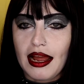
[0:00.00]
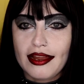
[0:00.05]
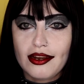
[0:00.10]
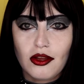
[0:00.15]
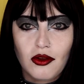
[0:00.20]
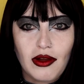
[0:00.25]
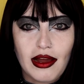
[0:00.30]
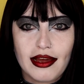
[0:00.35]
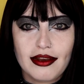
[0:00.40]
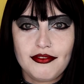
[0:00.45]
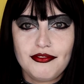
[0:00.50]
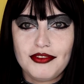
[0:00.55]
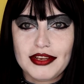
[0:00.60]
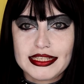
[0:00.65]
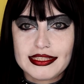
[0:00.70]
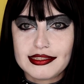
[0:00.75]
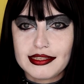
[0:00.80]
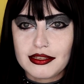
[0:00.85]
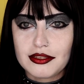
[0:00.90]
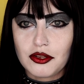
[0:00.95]
I know how to
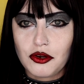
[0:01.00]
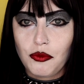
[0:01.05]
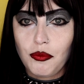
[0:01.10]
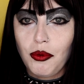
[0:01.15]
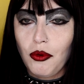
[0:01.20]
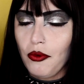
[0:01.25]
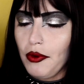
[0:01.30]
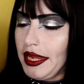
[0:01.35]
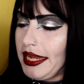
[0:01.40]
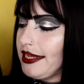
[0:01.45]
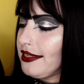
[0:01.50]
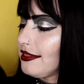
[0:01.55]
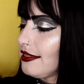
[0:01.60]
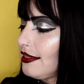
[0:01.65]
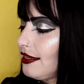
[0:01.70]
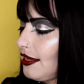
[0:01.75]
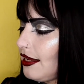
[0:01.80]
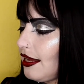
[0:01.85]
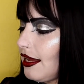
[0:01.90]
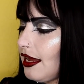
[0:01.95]
fix the little point.
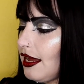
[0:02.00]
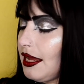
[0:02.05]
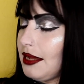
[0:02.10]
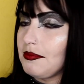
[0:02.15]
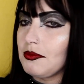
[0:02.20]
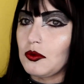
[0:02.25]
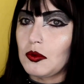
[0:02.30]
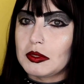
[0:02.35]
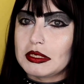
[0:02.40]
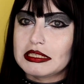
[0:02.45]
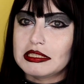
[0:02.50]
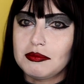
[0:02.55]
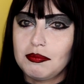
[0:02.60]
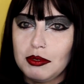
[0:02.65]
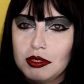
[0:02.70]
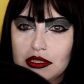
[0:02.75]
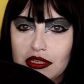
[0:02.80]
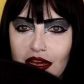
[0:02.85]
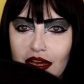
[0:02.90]
I'm going to put